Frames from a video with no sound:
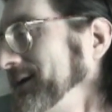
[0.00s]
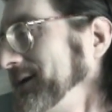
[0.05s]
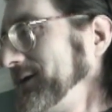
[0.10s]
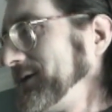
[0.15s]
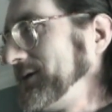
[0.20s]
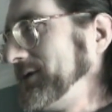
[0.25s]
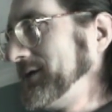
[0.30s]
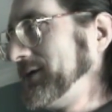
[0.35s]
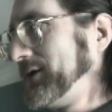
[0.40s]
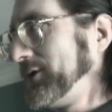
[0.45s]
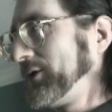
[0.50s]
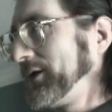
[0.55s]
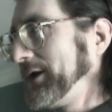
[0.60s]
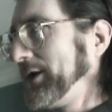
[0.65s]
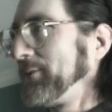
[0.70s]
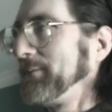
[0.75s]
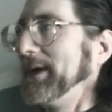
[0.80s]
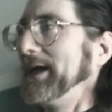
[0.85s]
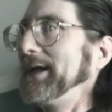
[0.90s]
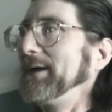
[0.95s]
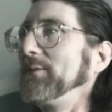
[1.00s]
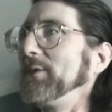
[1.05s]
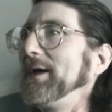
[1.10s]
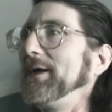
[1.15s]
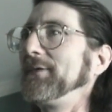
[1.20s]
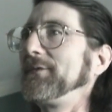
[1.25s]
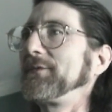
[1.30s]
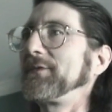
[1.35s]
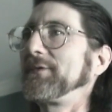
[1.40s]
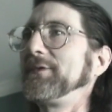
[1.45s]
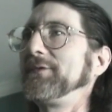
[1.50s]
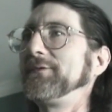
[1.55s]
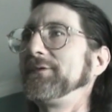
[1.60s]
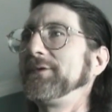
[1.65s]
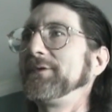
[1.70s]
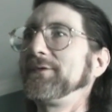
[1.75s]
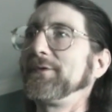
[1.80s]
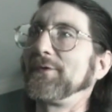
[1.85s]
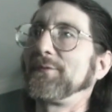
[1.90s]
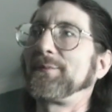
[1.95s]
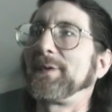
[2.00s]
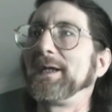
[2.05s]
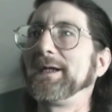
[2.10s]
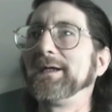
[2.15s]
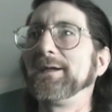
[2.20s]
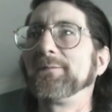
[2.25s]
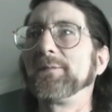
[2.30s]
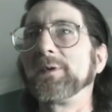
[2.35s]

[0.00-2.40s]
nobody wins because you just play them